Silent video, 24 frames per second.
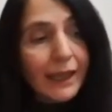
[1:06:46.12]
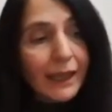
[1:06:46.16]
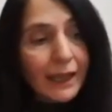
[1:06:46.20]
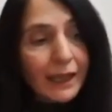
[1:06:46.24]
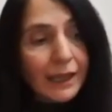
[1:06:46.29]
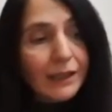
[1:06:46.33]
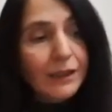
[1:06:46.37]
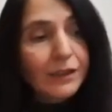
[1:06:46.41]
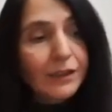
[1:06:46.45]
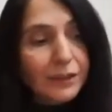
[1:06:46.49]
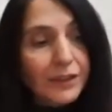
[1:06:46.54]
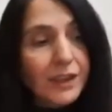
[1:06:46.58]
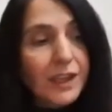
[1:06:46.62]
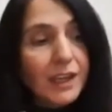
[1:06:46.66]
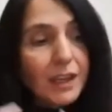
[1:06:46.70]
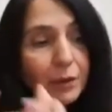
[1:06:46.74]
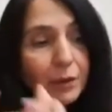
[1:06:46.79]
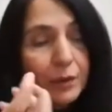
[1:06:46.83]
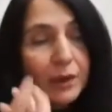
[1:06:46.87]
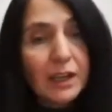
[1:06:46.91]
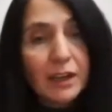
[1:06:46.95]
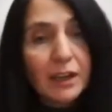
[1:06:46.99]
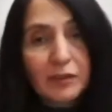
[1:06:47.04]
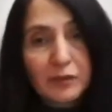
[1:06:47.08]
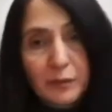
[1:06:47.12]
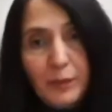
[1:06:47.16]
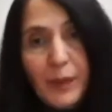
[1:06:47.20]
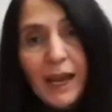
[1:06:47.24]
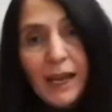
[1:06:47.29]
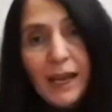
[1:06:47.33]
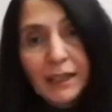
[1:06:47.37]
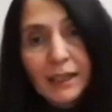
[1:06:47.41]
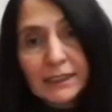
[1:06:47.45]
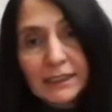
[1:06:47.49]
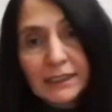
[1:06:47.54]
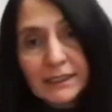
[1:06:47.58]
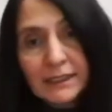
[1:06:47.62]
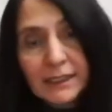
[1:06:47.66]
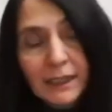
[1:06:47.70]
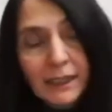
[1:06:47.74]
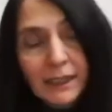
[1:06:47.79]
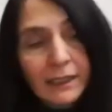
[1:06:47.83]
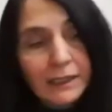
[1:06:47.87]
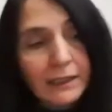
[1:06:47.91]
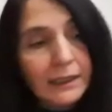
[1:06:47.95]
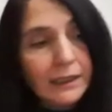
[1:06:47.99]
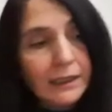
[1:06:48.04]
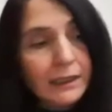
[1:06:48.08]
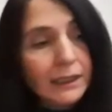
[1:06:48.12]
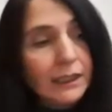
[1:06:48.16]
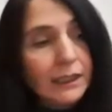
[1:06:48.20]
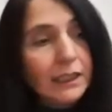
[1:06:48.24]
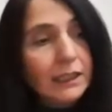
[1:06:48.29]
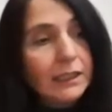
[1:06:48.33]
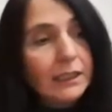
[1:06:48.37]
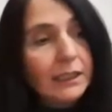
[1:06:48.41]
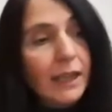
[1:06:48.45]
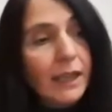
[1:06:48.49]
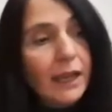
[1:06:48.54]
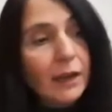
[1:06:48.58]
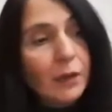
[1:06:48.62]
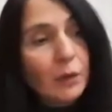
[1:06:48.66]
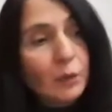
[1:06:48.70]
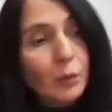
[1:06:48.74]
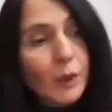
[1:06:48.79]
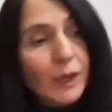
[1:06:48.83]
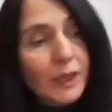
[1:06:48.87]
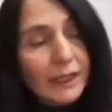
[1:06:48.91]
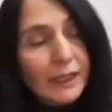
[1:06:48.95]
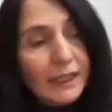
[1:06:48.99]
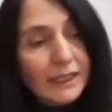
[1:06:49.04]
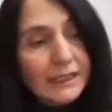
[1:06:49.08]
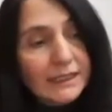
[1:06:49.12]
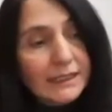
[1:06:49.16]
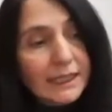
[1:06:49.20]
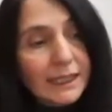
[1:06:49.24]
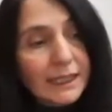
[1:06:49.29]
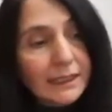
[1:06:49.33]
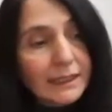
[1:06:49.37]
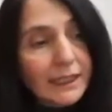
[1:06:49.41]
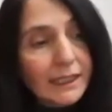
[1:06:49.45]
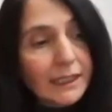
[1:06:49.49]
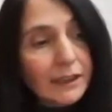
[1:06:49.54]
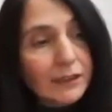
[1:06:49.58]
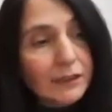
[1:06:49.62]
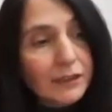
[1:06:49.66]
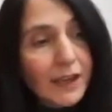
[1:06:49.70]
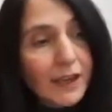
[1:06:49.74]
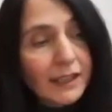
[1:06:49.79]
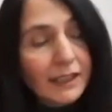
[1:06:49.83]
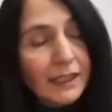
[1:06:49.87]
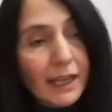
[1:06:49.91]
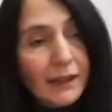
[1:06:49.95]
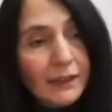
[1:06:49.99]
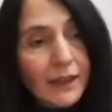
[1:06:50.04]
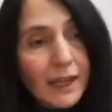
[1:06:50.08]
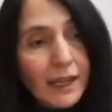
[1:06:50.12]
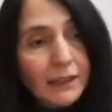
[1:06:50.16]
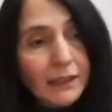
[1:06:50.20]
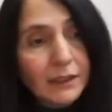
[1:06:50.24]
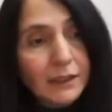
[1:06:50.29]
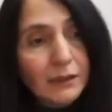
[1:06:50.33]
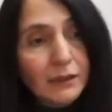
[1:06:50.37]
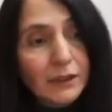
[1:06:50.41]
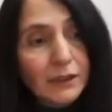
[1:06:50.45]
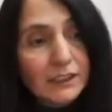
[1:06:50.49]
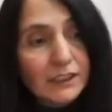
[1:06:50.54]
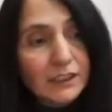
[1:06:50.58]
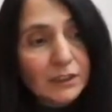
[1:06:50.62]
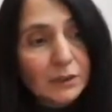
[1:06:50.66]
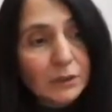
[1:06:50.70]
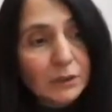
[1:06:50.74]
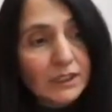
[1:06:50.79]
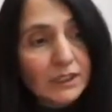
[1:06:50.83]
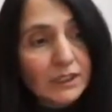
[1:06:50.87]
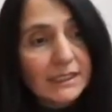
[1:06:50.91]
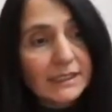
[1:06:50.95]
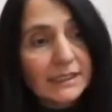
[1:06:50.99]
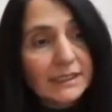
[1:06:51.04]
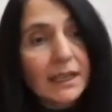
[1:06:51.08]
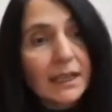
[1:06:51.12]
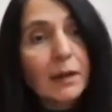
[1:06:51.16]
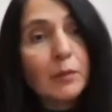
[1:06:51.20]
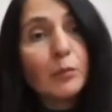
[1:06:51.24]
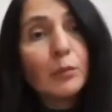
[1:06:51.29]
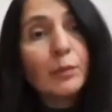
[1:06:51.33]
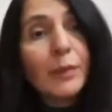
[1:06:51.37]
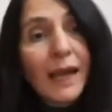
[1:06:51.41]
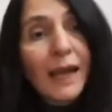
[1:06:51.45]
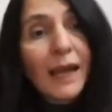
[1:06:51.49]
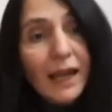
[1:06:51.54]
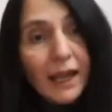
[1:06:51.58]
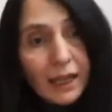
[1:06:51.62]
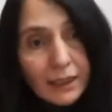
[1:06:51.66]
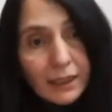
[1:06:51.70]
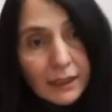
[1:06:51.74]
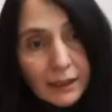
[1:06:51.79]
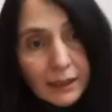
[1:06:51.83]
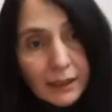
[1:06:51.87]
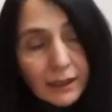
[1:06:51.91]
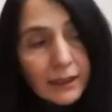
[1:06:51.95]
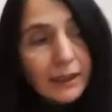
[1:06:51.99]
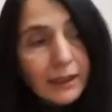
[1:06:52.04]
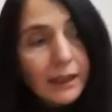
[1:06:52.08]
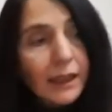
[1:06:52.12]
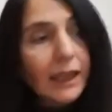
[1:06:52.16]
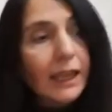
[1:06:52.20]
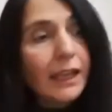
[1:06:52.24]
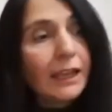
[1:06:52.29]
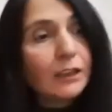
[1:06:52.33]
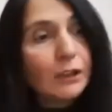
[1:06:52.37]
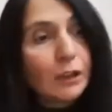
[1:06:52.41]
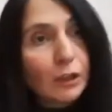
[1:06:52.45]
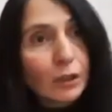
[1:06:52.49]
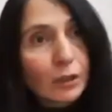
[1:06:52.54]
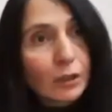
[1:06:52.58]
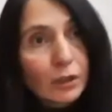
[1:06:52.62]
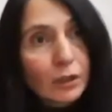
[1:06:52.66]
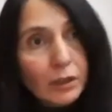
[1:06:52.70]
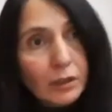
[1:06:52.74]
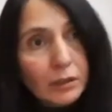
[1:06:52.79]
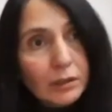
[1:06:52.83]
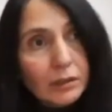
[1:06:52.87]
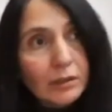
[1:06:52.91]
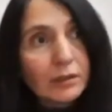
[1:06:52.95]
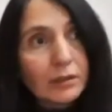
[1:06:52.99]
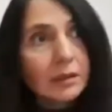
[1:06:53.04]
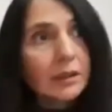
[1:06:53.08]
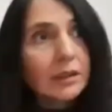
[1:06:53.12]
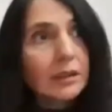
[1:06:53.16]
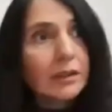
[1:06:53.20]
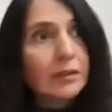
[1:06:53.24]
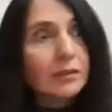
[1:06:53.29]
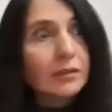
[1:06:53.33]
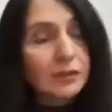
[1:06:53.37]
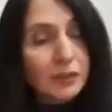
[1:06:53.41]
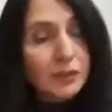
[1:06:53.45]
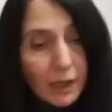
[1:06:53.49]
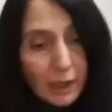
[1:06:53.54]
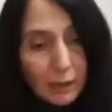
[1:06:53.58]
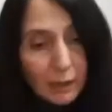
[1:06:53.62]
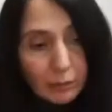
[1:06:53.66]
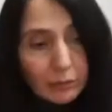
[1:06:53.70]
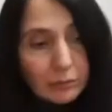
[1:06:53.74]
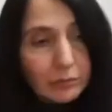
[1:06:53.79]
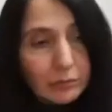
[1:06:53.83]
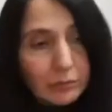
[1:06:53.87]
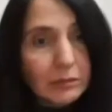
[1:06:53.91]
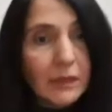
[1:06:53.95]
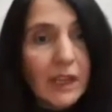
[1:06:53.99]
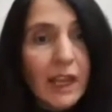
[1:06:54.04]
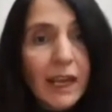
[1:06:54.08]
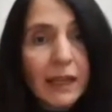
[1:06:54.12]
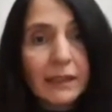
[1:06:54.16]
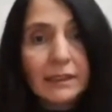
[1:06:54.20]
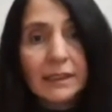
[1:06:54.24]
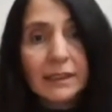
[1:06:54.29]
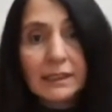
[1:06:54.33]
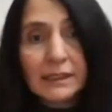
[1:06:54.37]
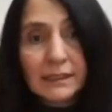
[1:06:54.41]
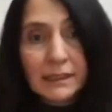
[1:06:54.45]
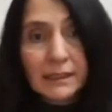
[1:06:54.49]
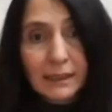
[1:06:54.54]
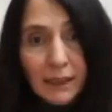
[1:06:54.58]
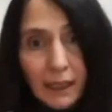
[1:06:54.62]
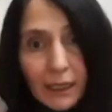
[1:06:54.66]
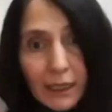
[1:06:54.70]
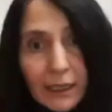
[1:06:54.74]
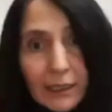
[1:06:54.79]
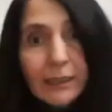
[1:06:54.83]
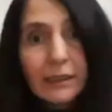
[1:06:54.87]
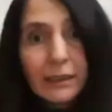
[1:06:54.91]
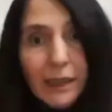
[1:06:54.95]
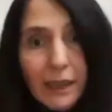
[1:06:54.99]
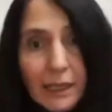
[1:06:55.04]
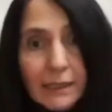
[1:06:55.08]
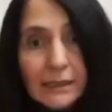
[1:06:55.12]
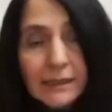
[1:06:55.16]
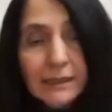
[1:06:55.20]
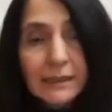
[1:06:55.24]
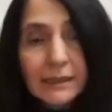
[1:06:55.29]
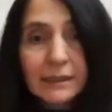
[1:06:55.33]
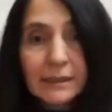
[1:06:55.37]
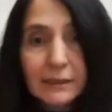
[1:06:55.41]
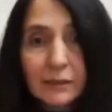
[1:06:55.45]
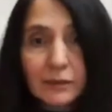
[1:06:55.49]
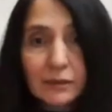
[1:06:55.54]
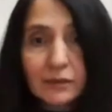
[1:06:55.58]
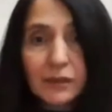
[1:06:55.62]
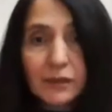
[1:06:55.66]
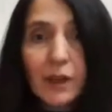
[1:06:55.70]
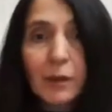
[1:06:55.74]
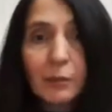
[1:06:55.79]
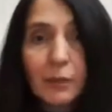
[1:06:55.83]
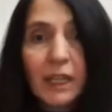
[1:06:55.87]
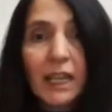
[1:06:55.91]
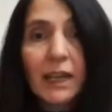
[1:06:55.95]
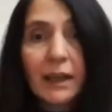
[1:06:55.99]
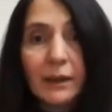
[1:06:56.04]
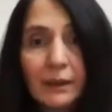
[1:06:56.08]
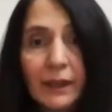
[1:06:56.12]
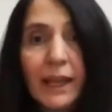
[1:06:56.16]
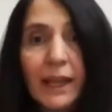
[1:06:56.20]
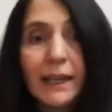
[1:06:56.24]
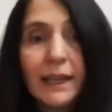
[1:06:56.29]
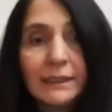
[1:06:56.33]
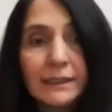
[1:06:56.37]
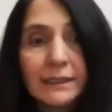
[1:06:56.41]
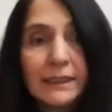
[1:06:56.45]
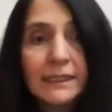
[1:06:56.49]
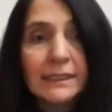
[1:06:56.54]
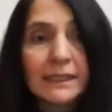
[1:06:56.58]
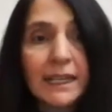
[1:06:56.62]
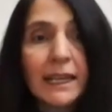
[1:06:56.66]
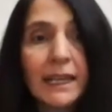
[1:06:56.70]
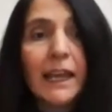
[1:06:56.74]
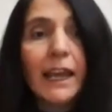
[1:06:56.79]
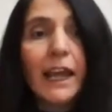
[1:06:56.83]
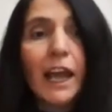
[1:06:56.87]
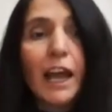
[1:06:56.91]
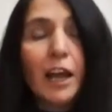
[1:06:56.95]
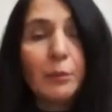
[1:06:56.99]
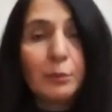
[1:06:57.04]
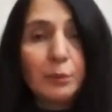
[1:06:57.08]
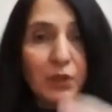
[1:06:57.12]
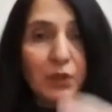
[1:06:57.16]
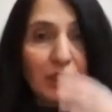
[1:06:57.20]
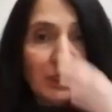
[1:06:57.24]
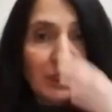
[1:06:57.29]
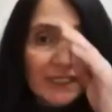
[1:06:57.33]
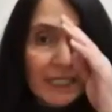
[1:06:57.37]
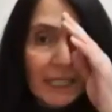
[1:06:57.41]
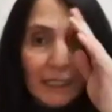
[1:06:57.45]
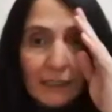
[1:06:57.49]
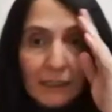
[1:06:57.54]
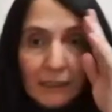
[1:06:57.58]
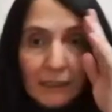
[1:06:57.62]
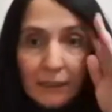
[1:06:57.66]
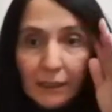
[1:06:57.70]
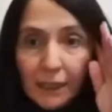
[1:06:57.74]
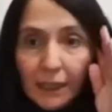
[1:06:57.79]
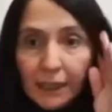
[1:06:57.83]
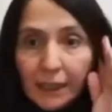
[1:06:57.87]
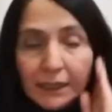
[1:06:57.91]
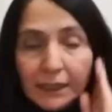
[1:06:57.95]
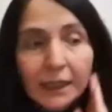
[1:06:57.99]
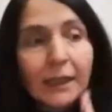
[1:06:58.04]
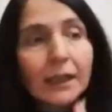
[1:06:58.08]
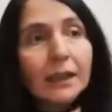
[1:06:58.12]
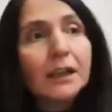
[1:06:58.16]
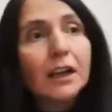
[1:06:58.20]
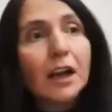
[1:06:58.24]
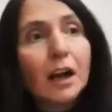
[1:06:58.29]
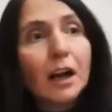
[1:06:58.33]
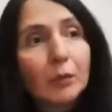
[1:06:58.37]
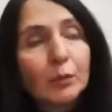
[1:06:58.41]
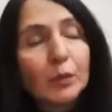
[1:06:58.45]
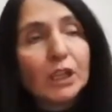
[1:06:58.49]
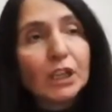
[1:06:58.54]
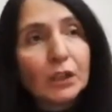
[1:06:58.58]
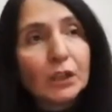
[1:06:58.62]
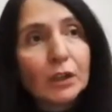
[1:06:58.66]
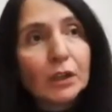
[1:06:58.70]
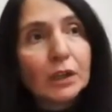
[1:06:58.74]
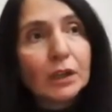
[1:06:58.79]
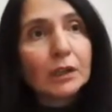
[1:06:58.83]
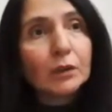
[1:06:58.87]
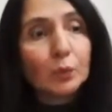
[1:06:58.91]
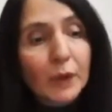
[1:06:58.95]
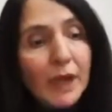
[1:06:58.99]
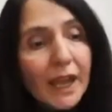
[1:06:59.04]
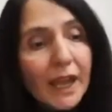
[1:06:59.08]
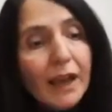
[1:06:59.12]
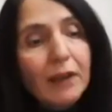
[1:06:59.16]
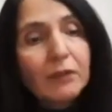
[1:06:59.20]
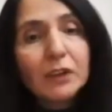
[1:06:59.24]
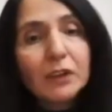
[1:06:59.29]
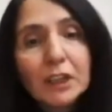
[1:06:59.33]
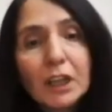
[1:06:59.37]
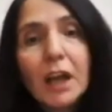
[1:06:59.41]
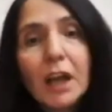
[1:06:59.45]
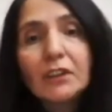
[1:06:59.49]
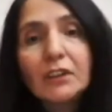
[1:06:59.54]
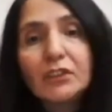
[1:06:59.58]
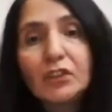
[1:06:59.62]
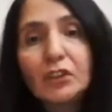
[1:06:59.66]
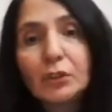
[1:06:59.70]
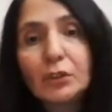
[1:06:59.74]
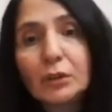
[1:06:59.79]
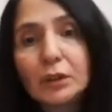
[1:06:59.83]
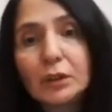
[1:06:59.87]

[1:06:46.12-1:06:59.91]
a theory of Palestine. Now, when Ghassan Kanafani at the end of the story says, come back and learn from Nadia's leg. Yes, from Nadia's amputated leg. Come and learn. We have a lot to